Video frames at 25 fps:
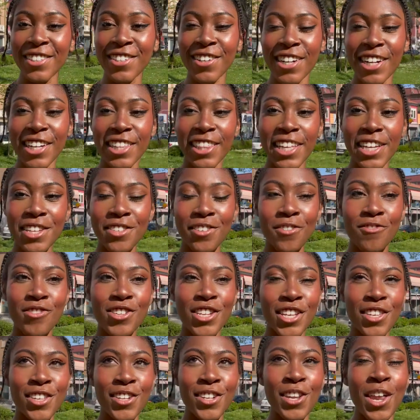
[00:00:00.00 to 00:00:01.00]
or anything, so she
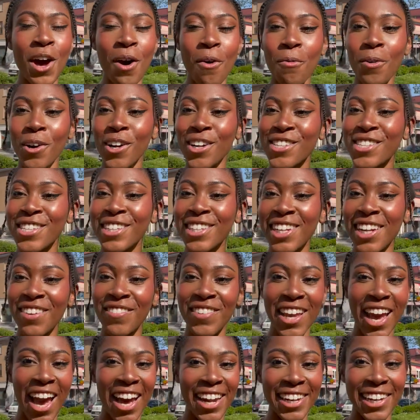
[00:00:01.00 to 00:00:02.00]
doesn't know where she's gonna
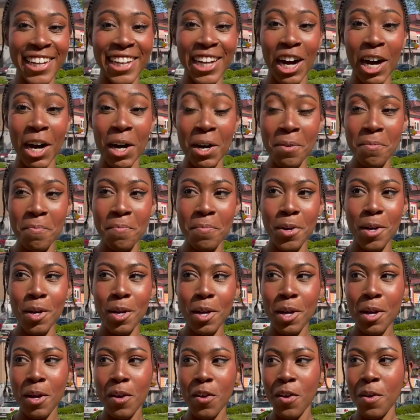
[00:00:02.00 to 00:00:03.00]
be ending up.
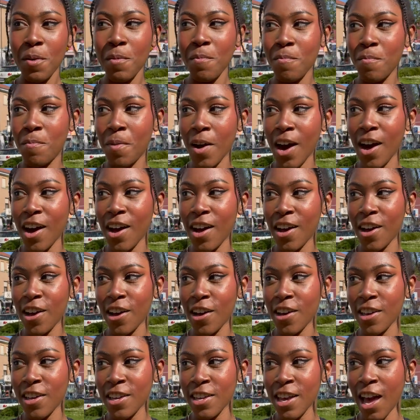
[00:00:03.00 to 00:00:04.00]

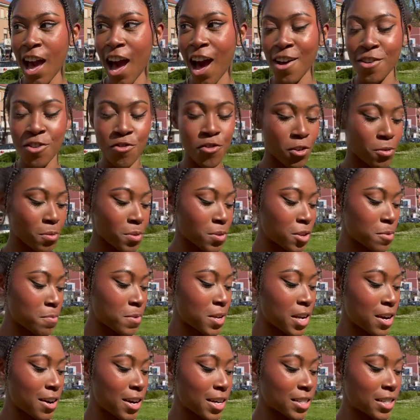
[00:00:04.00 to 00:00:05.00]
But yeah, she was supposed to be
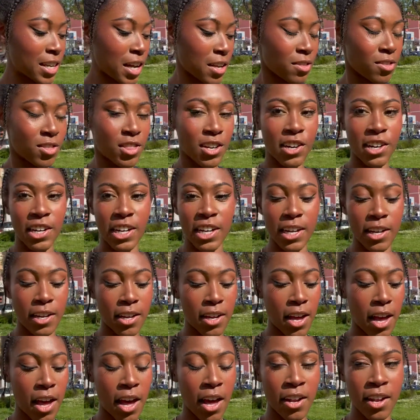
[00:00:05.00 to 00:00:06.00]
here at 10:30
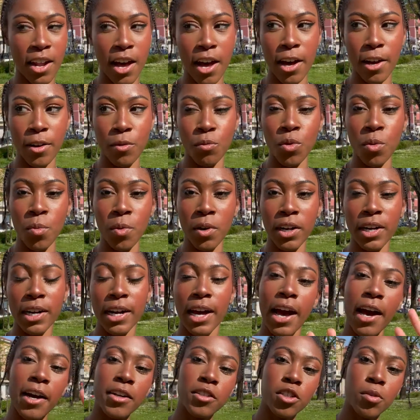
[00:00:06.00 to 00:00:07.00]
and then we were gonna
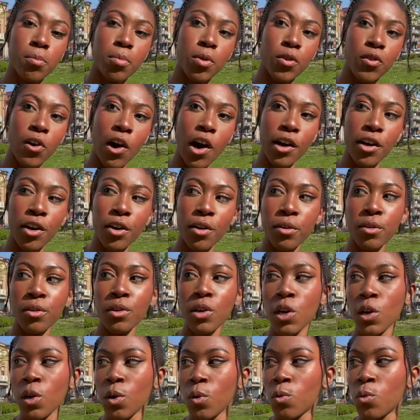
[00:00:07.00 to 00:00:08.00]
head to Burano,
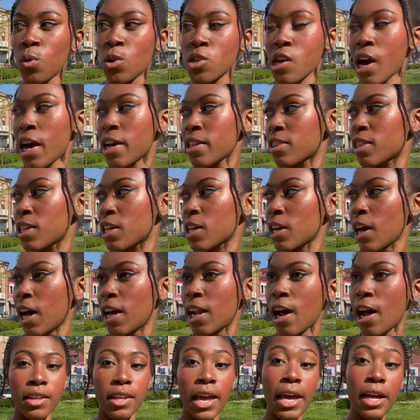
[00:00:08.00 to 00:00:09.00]
which I think I'd
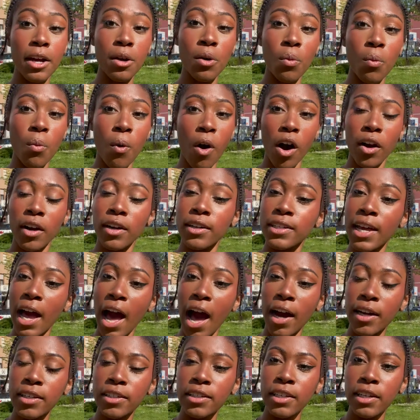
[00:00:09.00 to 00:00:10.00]
take a water
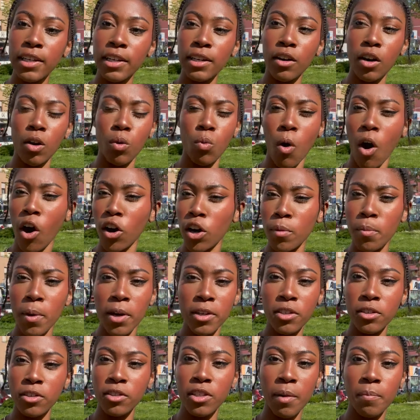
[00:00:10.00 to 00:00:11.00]
taxi or water
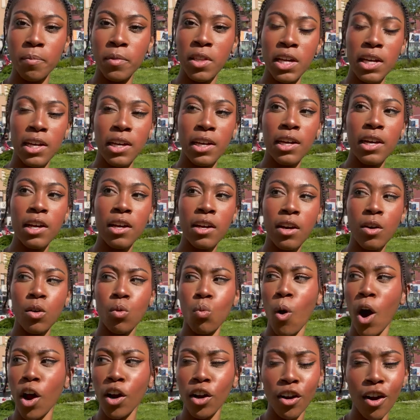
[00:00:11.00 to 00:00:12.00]
bus or something,
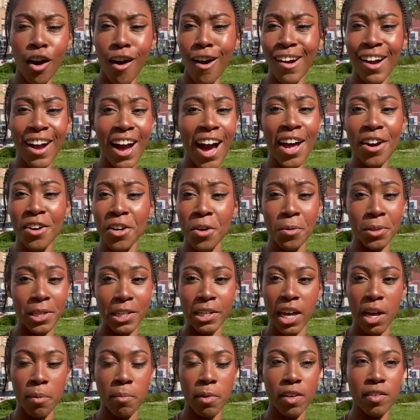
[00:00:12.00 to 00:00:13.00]
water car, I don't know what the
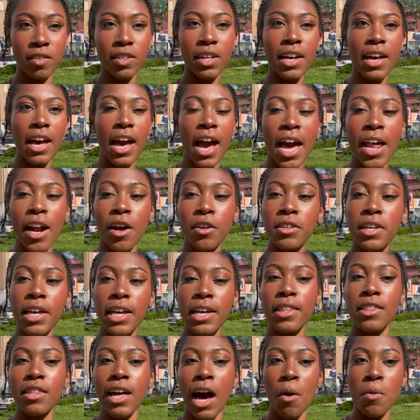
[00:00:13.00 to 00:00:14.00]
name is, and
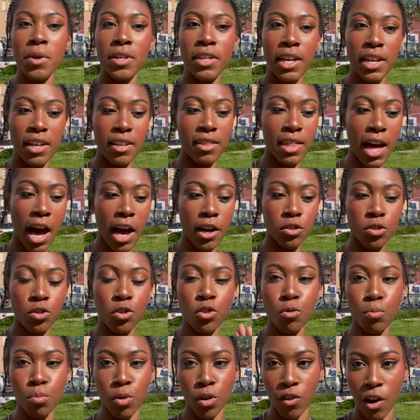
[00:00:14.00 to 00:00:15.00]
I would take that
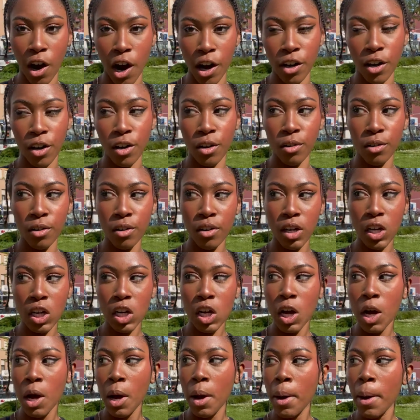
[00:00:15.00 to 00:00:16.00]
to Burano.
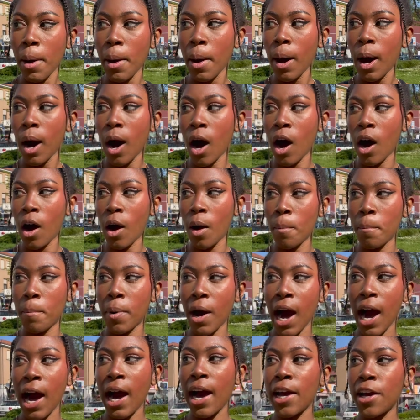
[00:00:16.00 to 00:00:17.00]
But
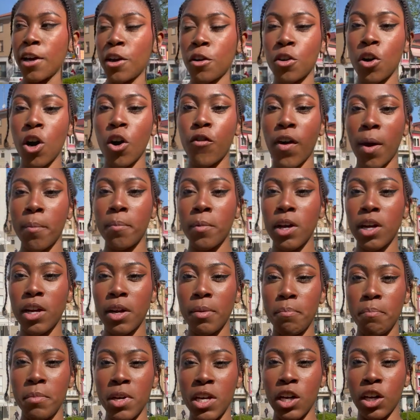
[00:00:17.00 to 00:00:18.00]
I don't know if I'm gonna
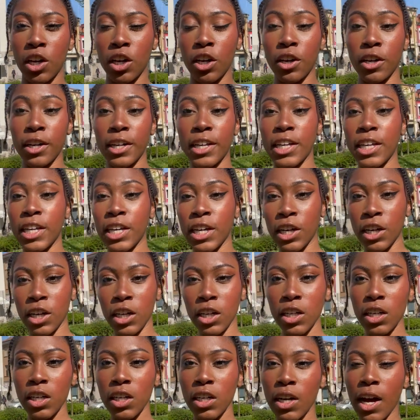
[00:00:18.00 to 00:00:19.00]
meet her
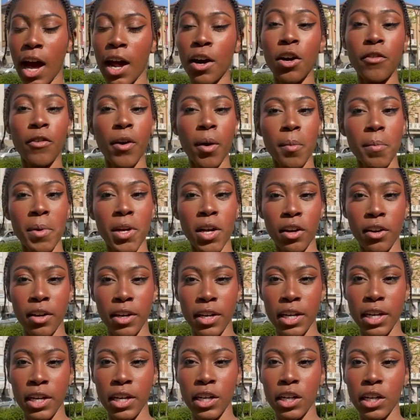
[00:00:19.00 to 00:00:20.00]
here. I don't know if I'm gonna meet her
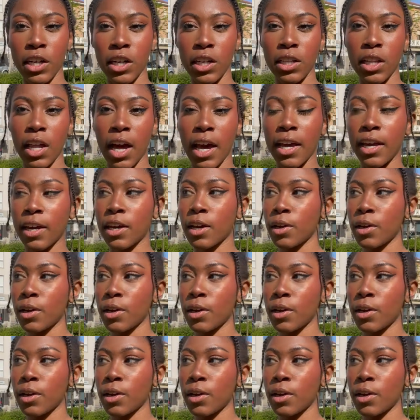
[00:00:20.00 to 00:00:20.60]
here like